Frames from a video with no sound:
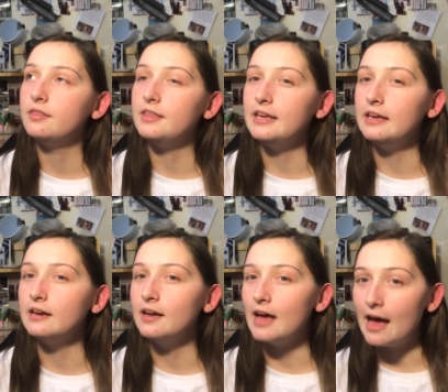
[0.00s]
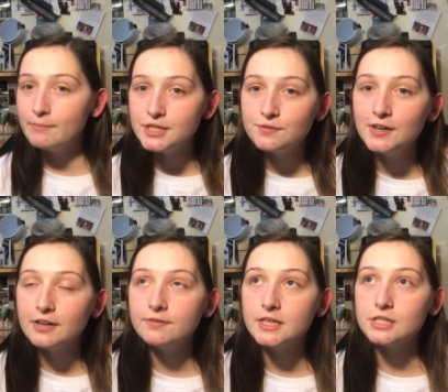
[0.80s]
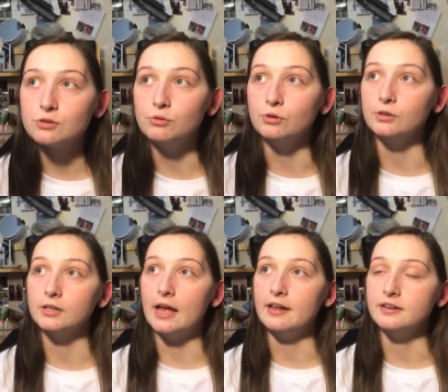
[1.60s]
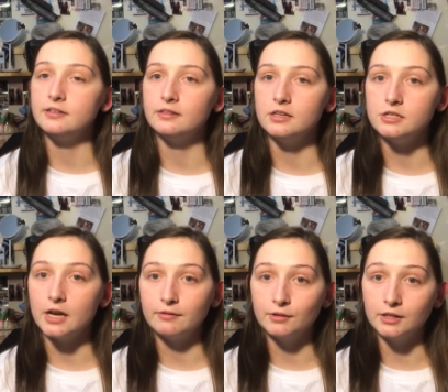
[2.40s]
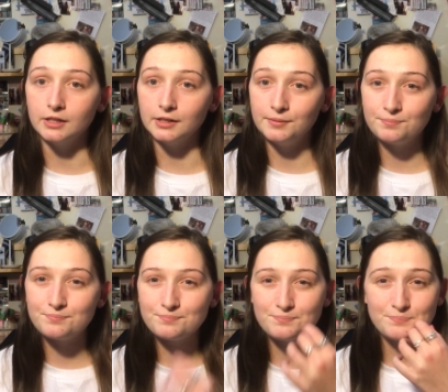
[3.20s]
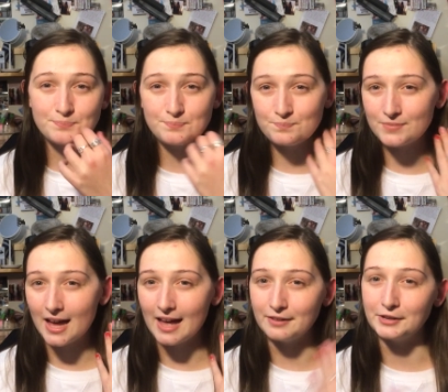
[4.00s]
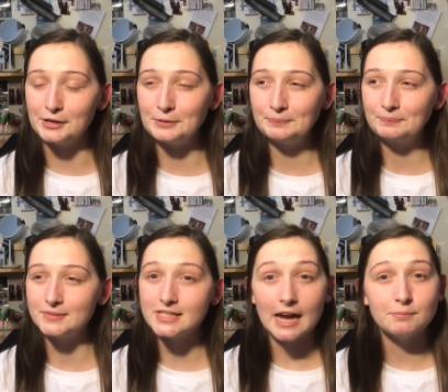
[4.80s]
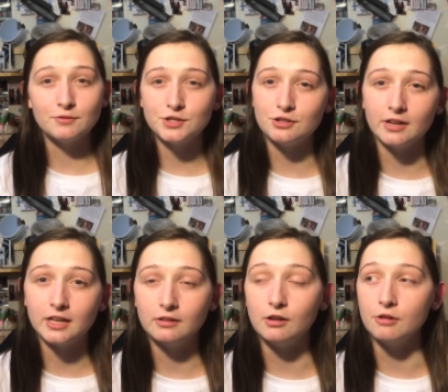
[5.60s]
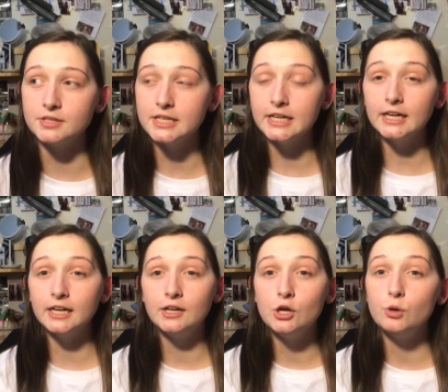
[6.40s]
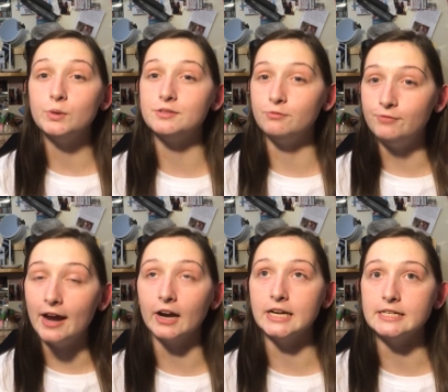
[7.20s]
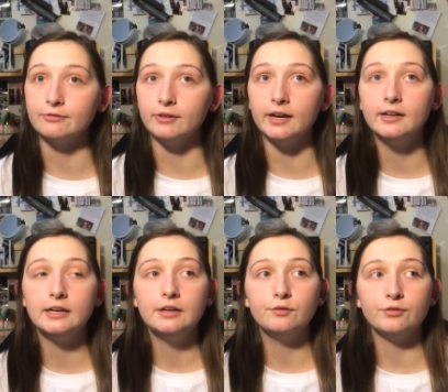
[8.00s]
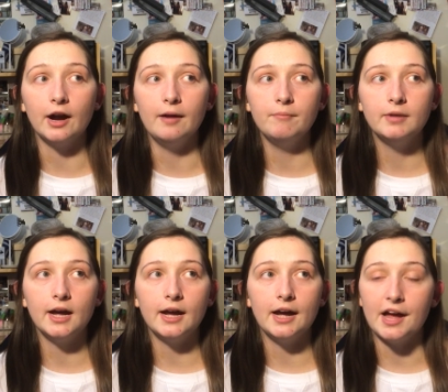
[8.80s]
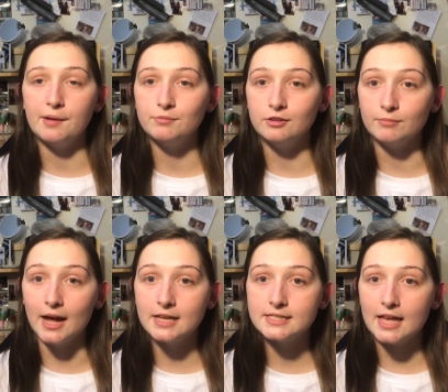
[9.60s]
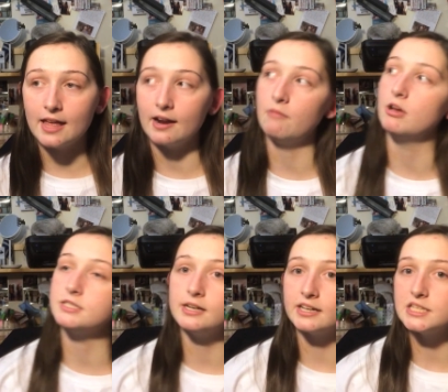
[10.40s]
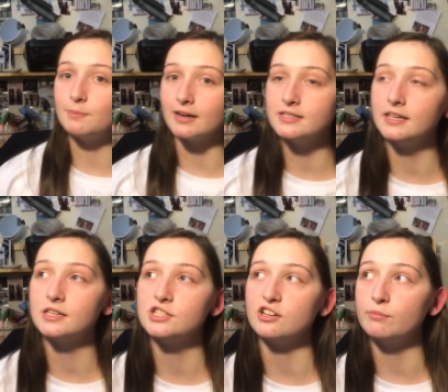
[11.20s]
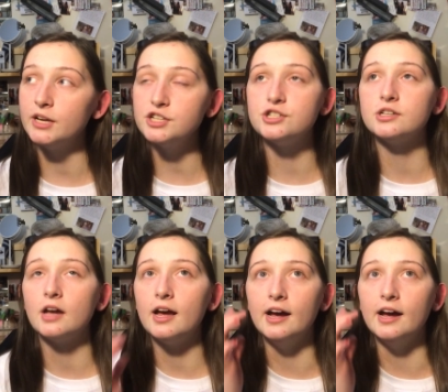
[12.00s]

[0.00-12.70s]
the atmosphere of this school and the general, I don't know, type of student who goes here was very different from UMass, and I wasn't expecting it so much